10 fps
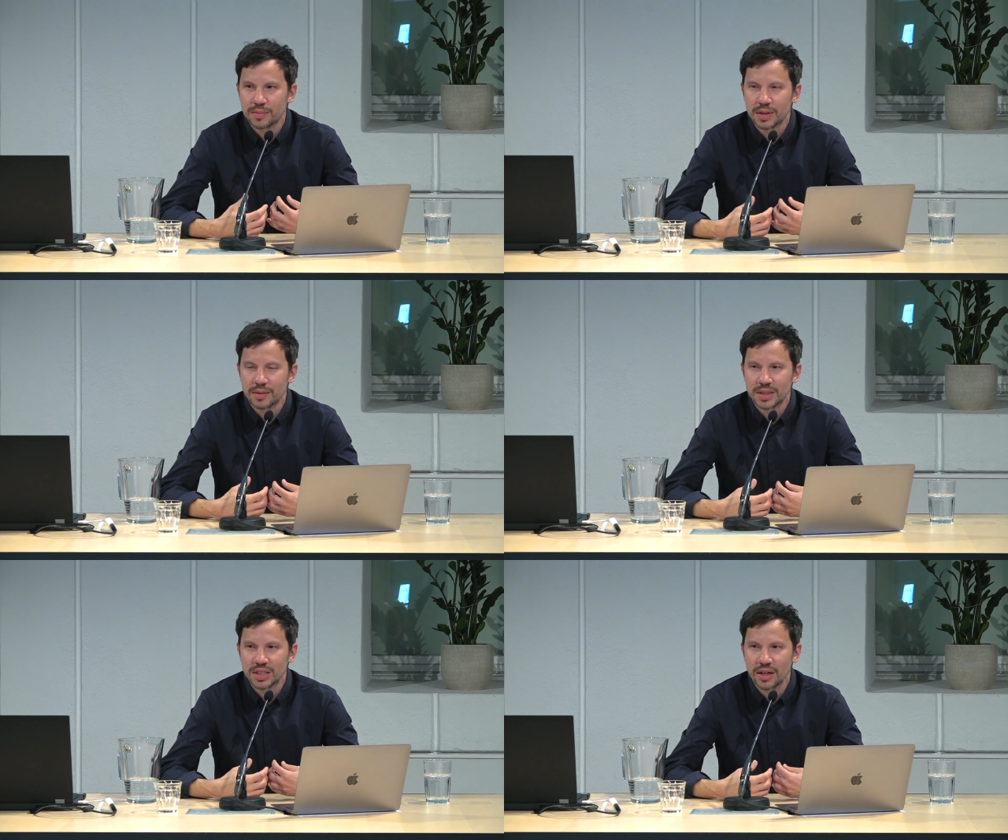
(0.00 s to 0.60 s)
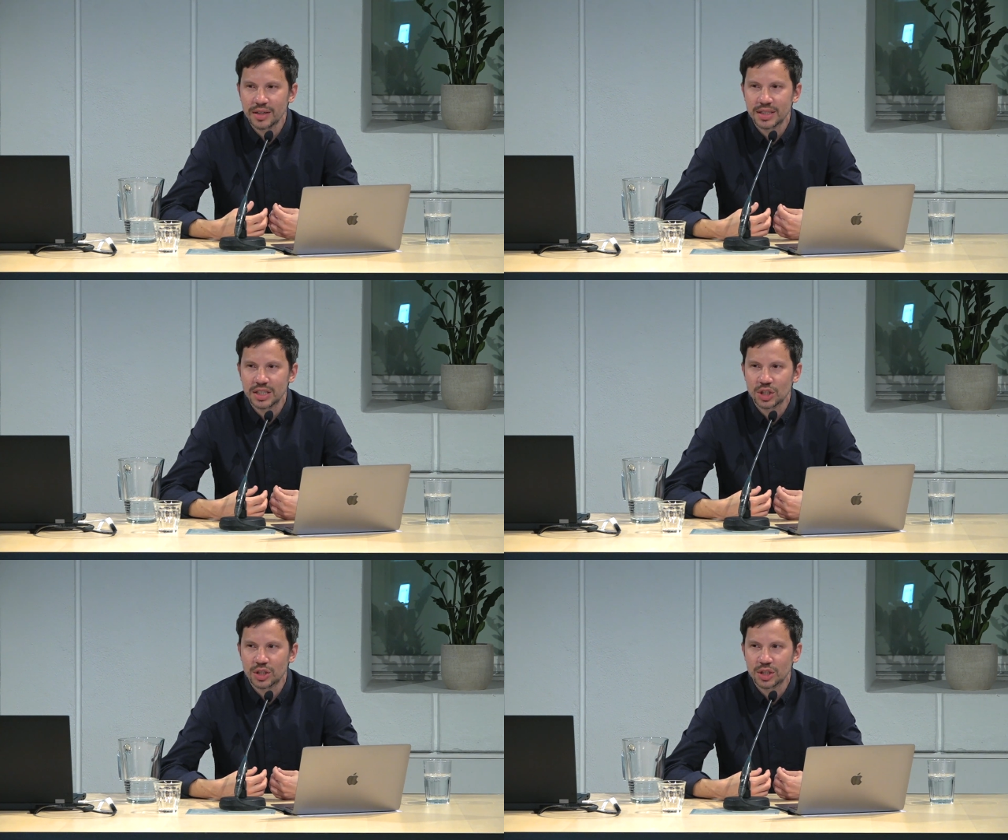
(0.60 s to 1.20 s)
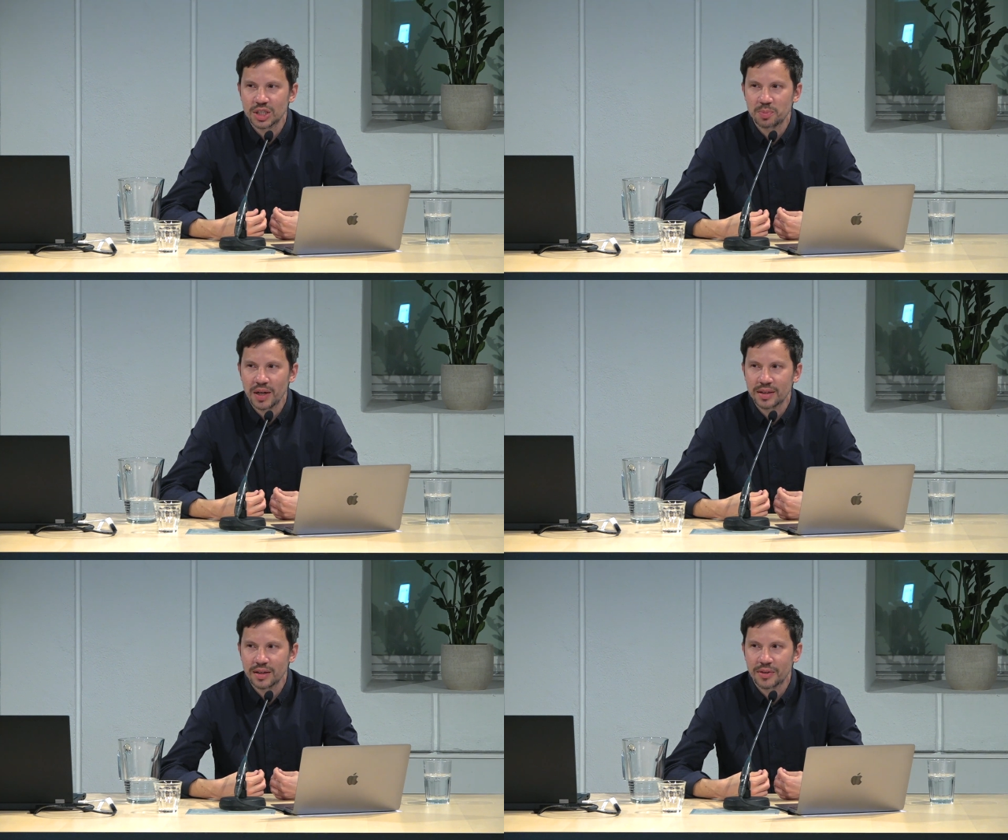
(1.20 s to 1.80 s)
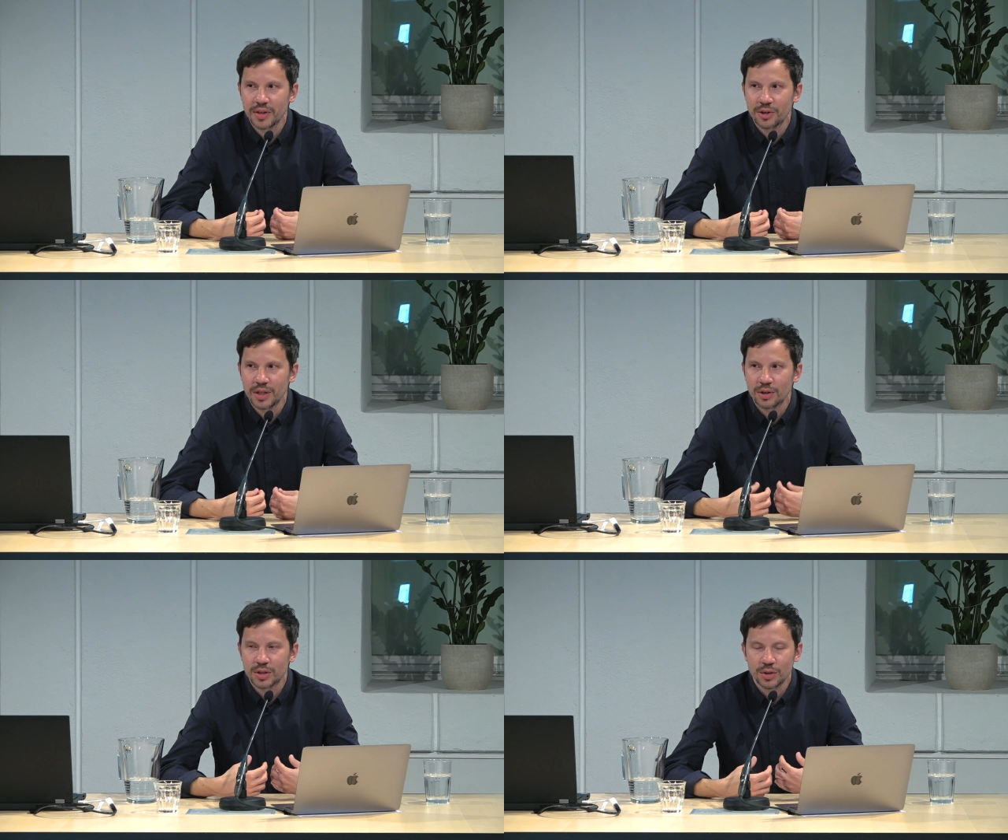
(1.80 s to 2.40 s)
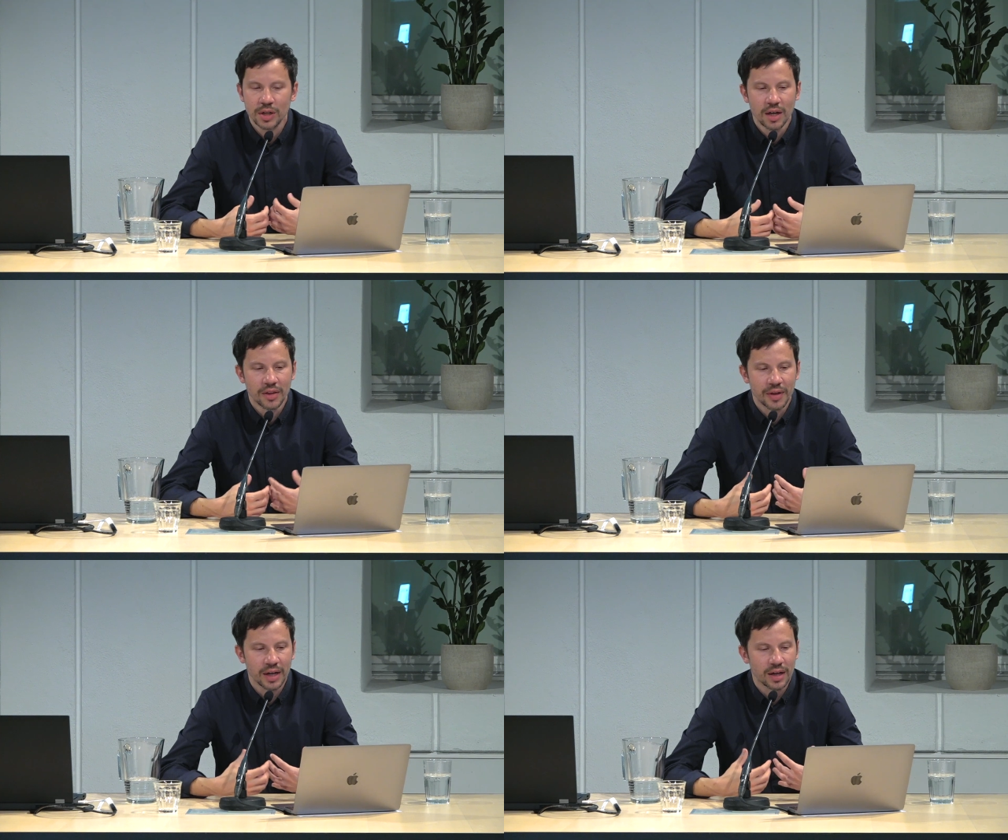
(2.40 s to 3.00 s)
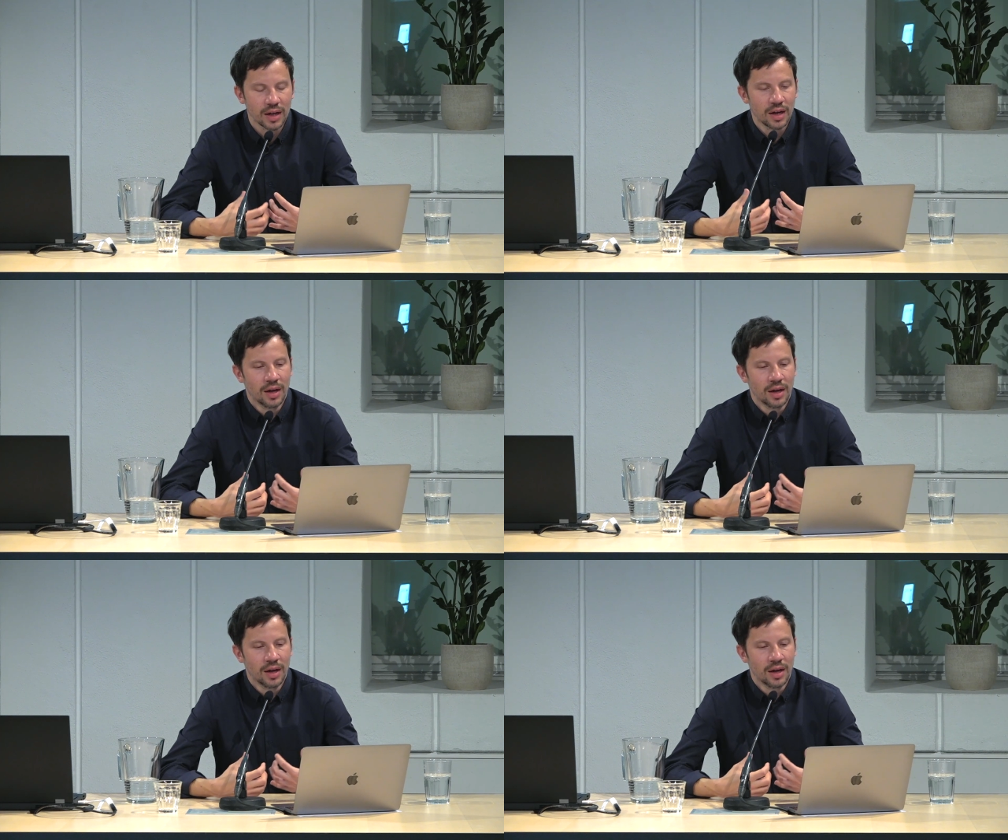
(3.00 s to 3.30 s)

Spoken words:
it's not a decision to suspend a theory or to think